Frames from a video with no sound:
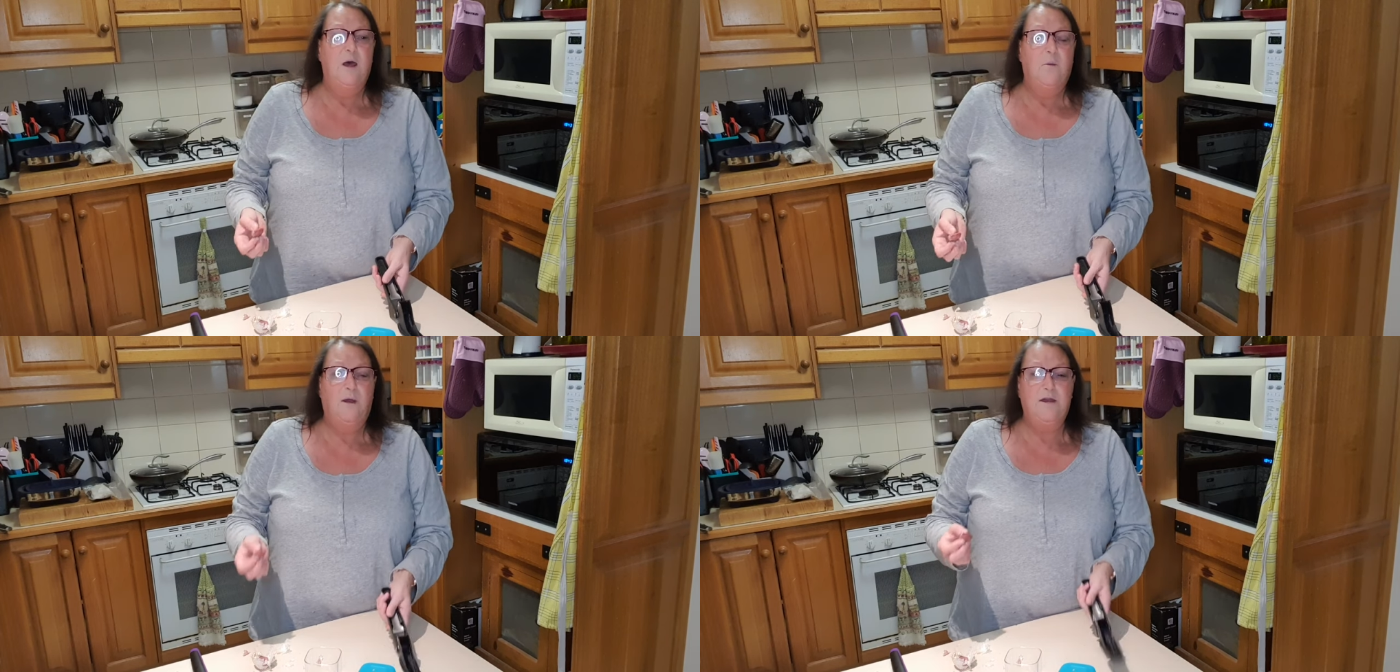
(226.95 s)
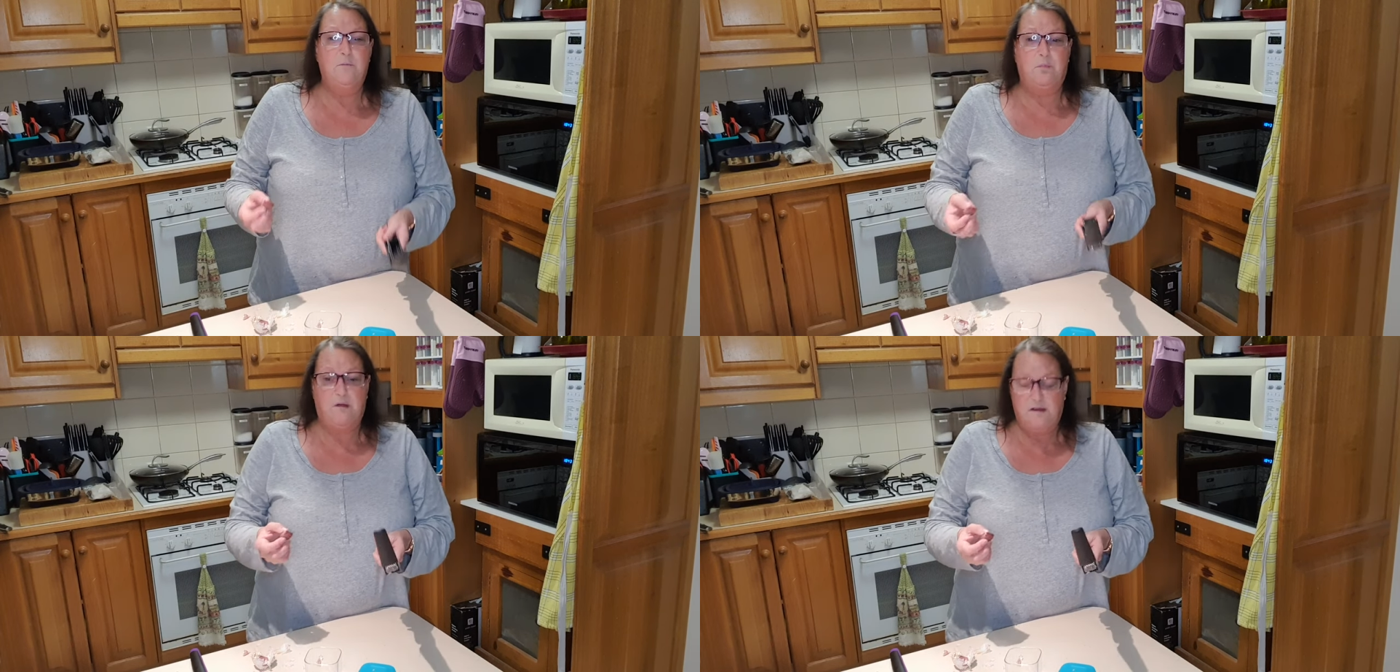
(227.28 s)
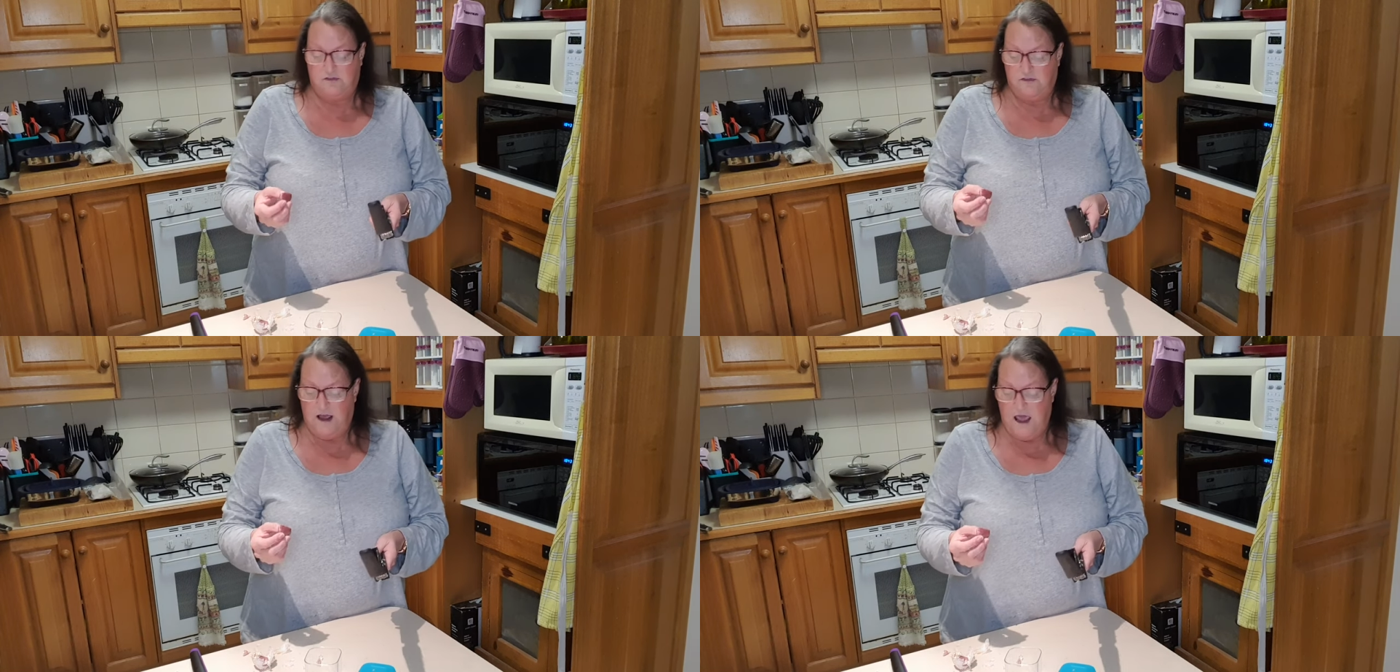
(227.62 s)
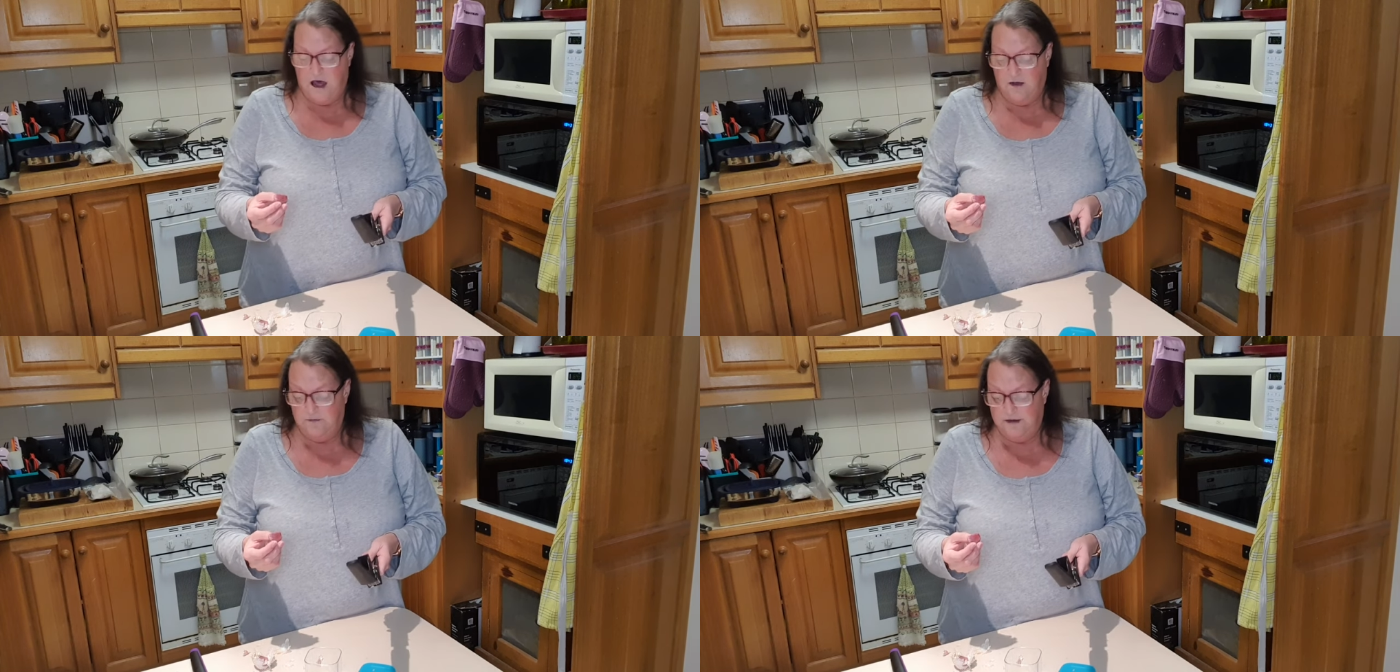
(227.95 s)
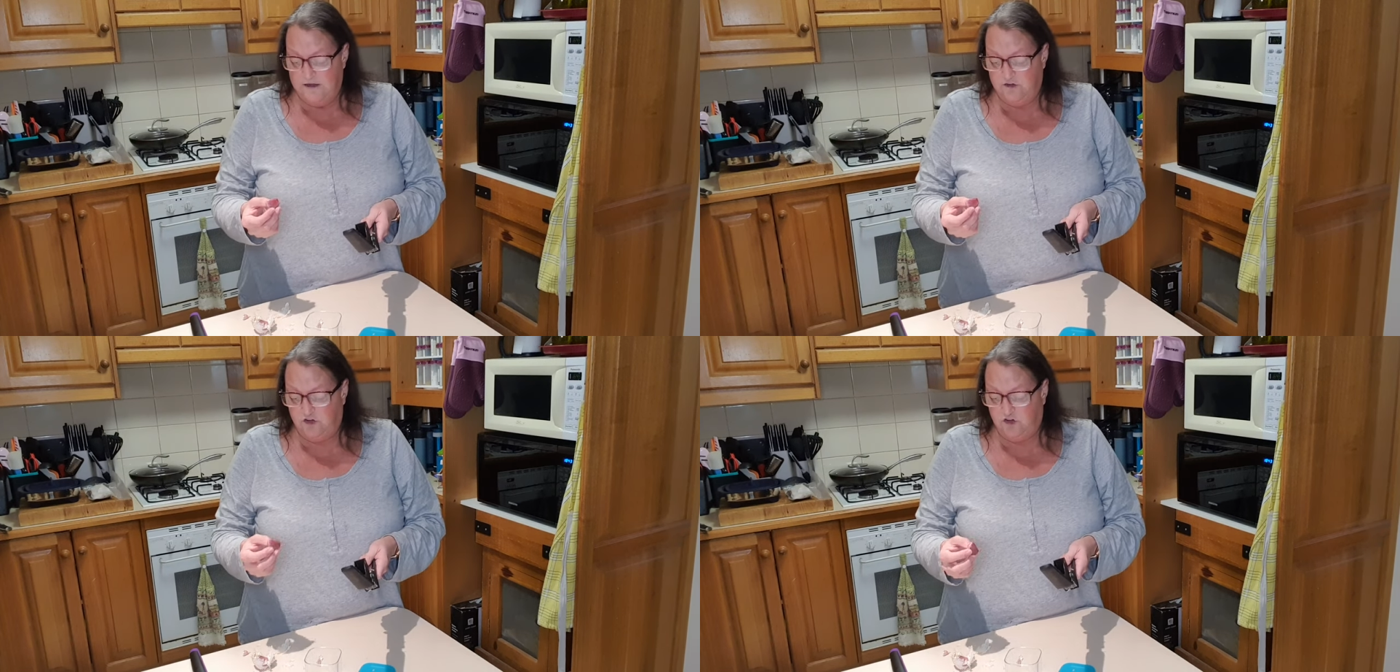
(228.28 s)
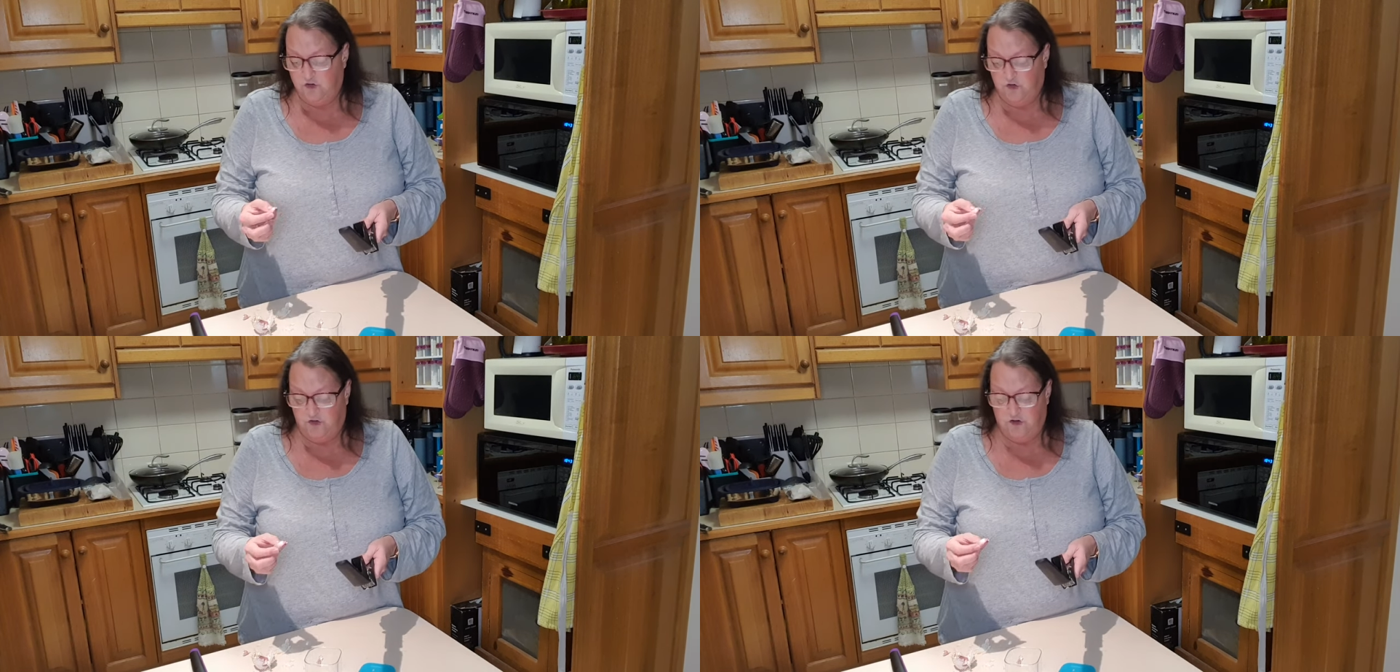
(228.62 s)
when you press it out, it
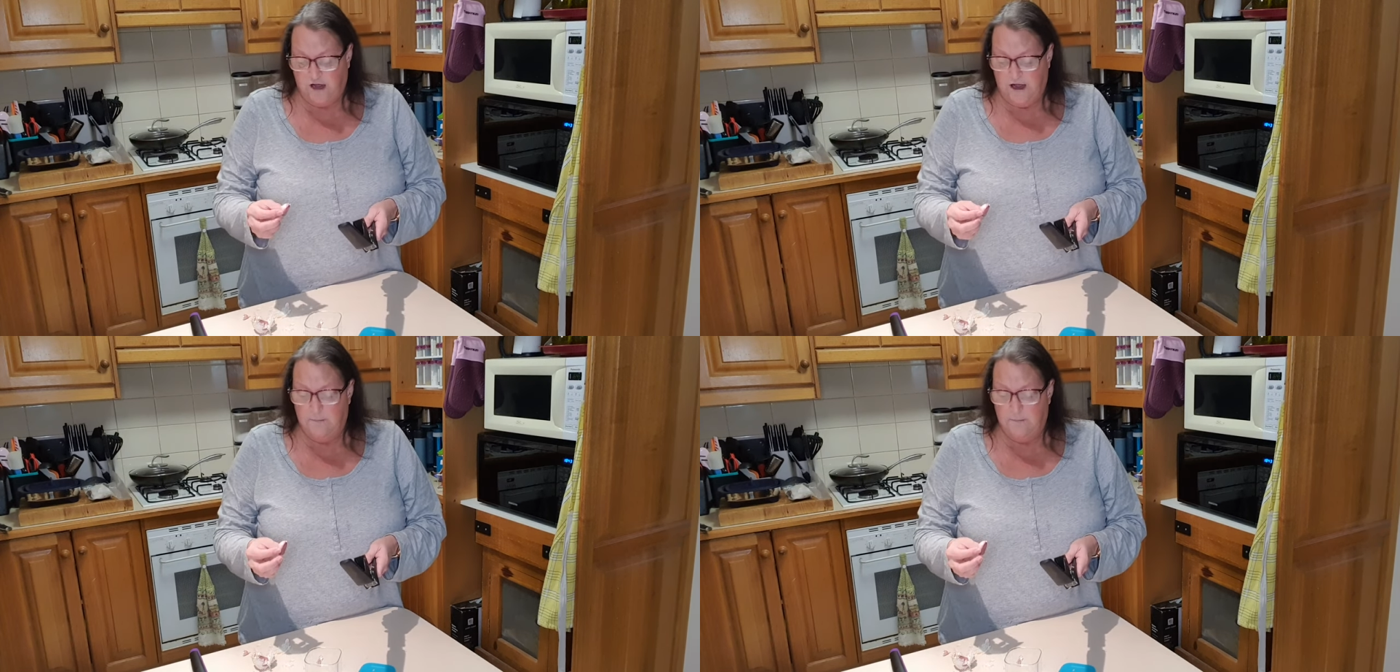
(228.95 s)
should